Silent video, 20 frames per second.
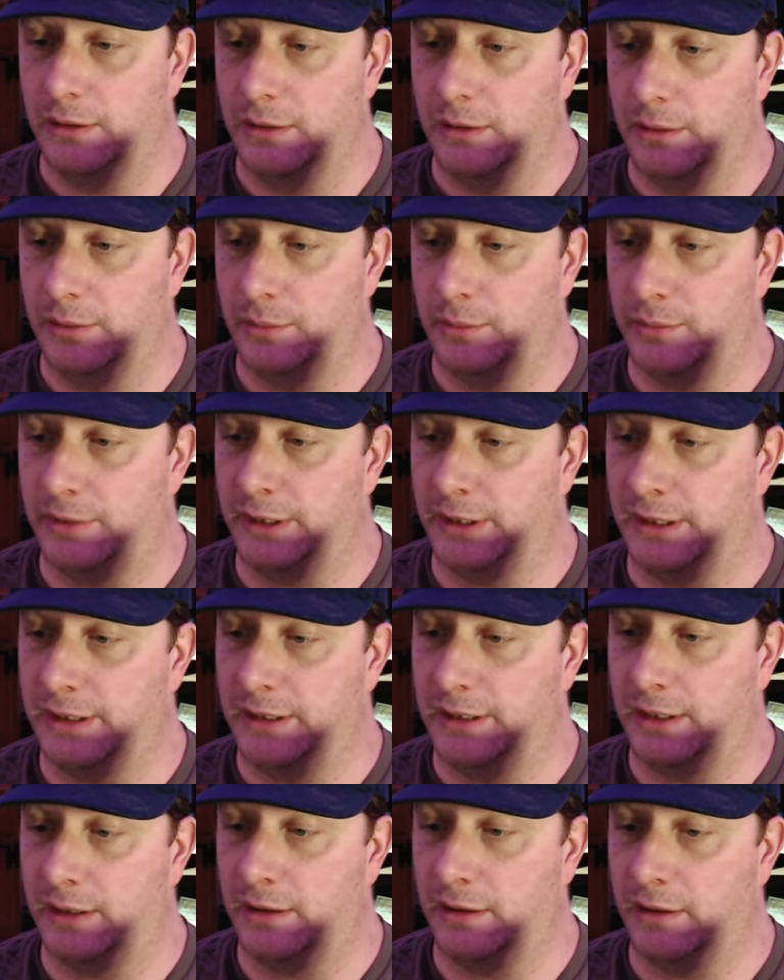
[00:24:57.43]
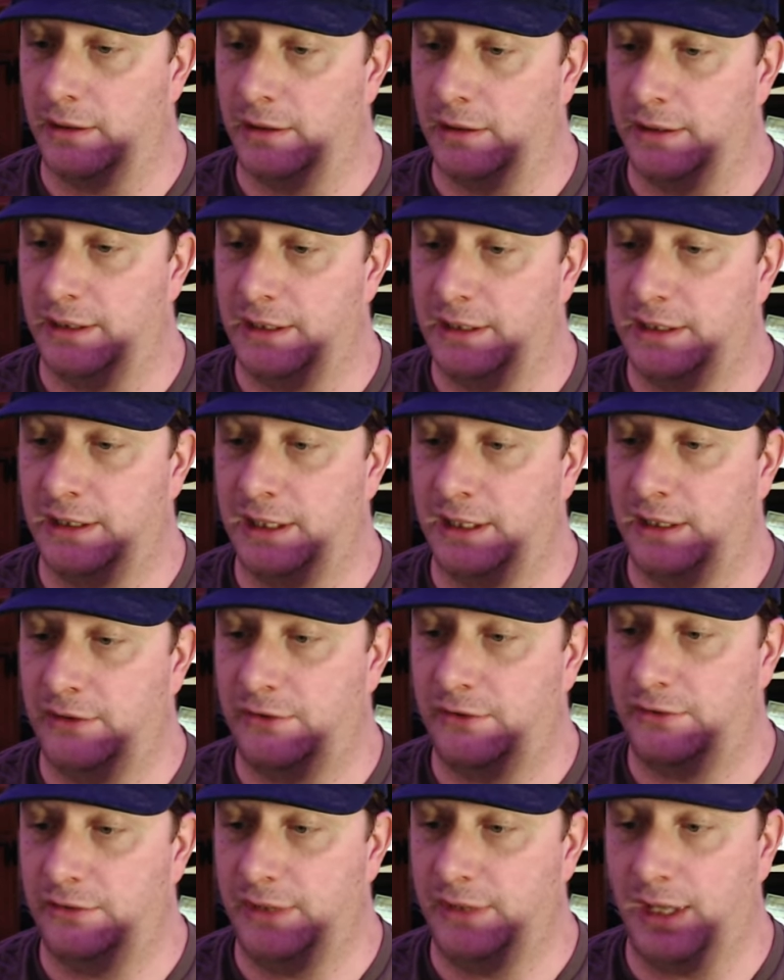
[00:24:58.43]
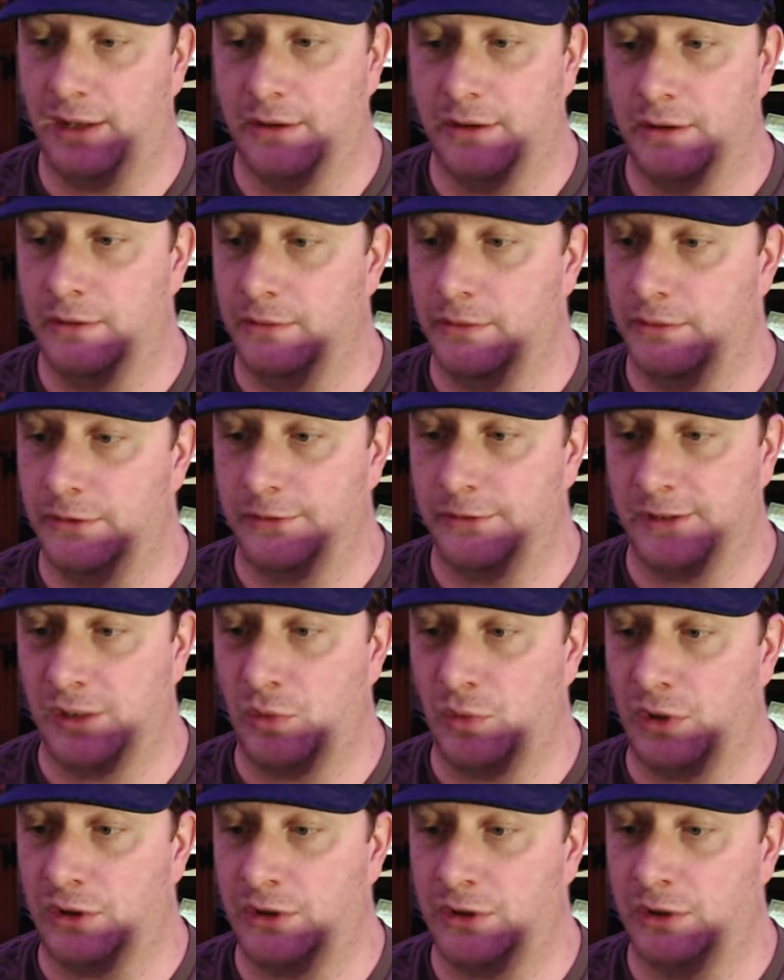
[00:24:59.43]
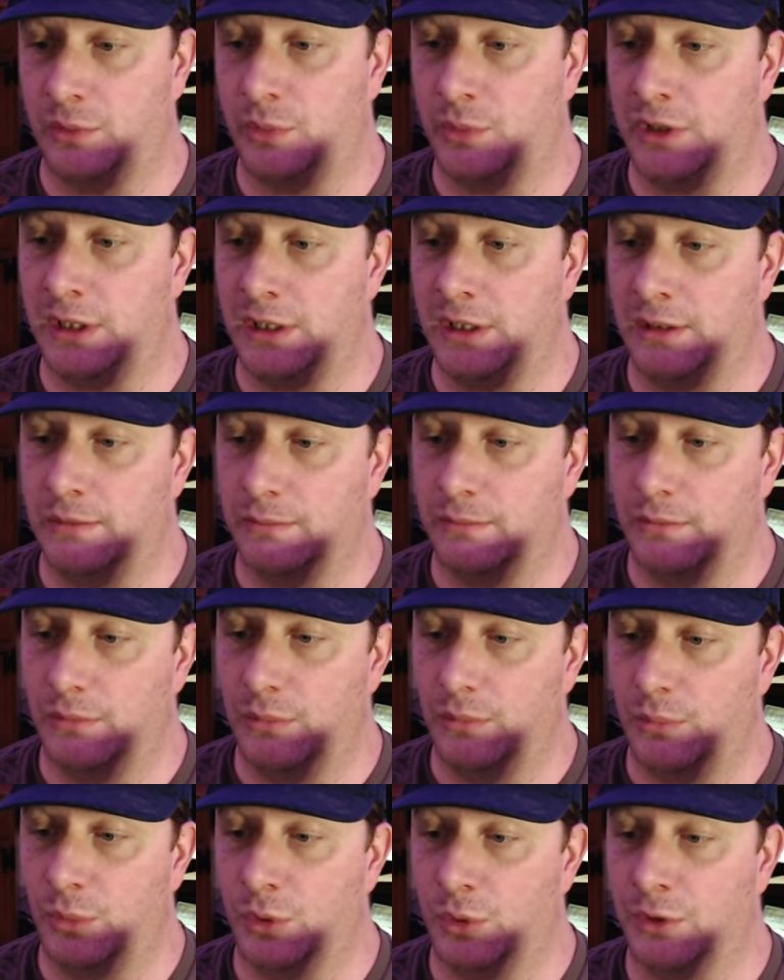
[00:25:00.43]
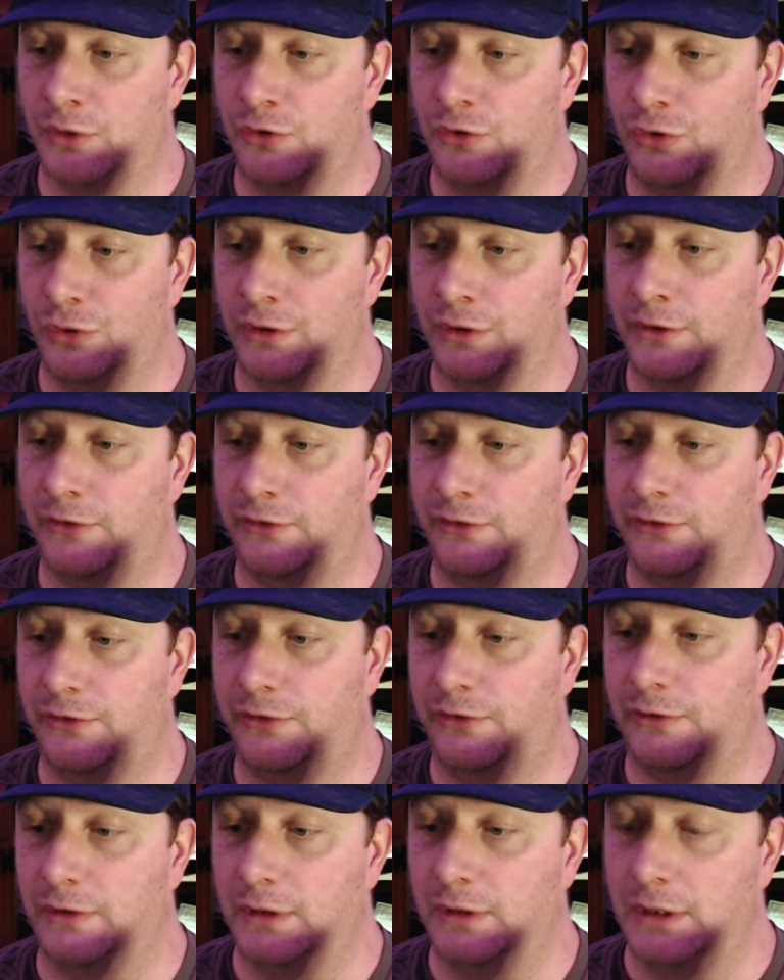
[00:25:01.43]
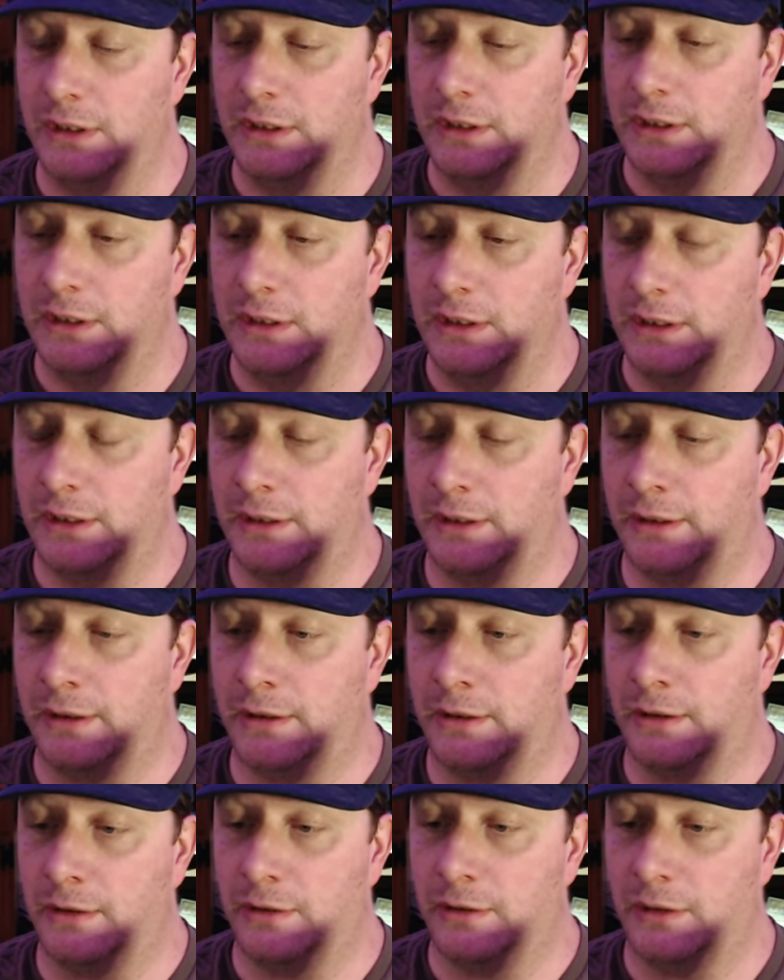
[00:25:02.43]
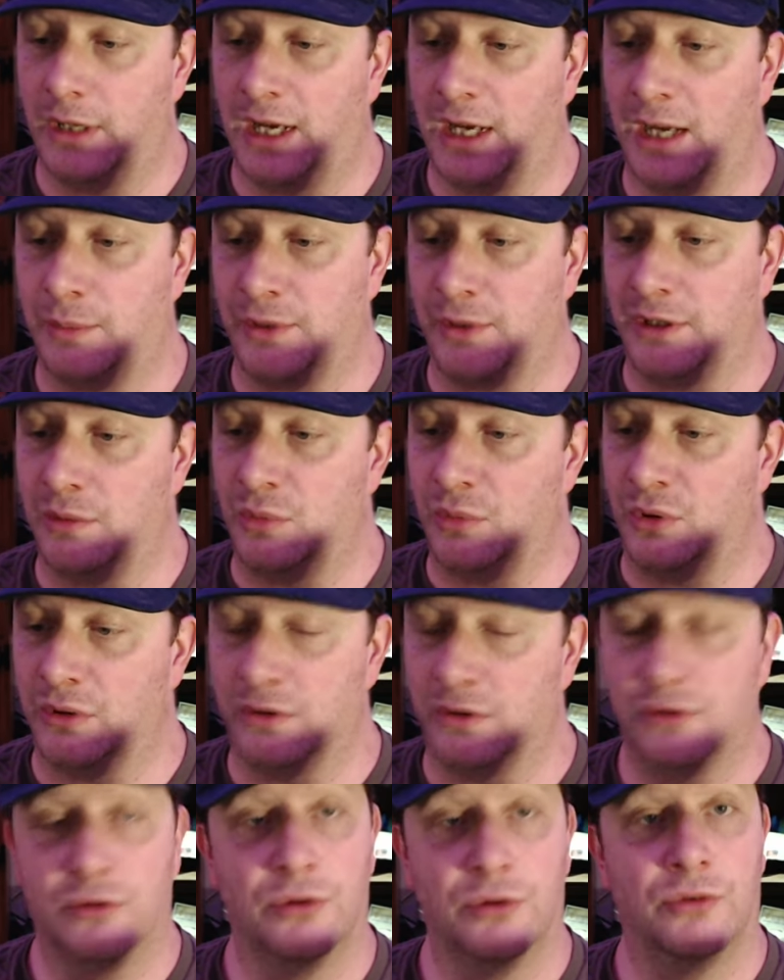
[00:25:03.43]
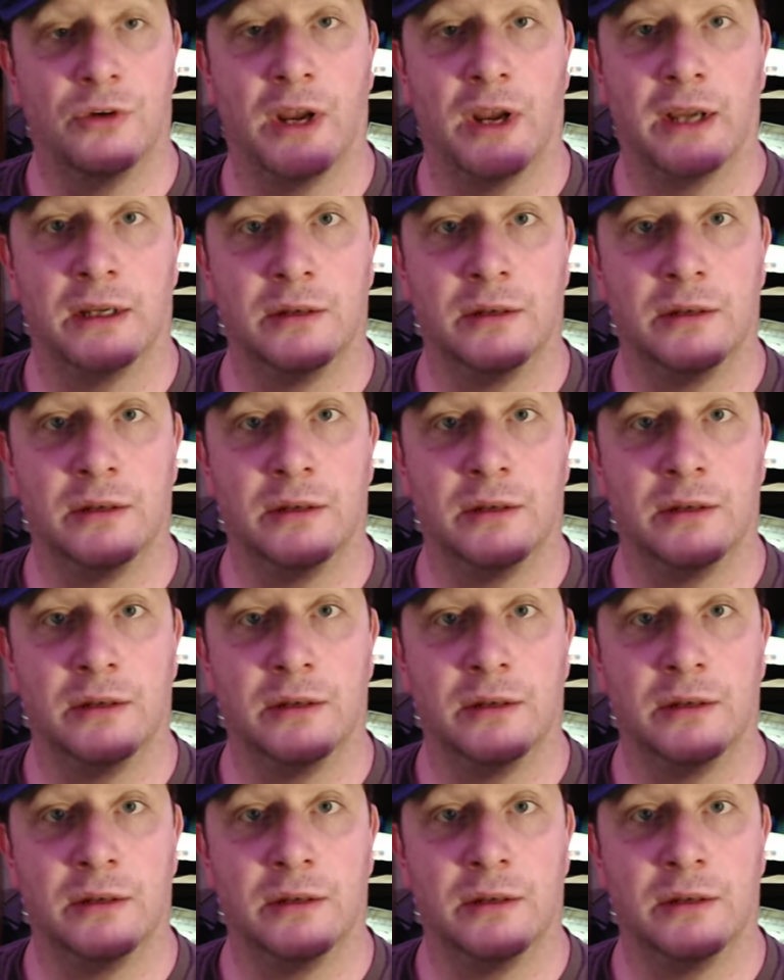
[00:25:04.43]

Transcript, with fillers: But uh, in any case, yeah, there there very well could be more tourists uh, hopping aboard Crew Dragon,